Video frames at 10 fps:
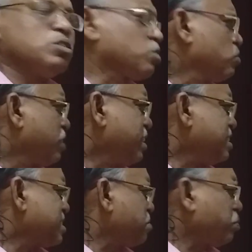So very
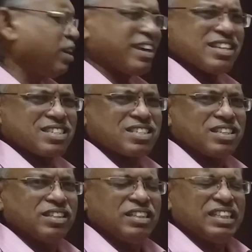simple case.
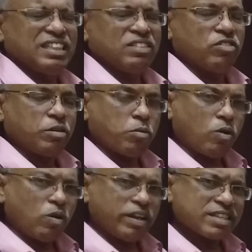When
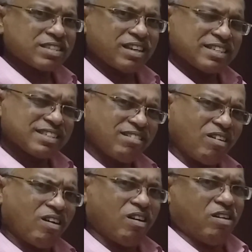mod x less than
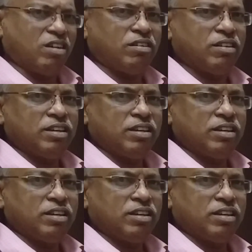r,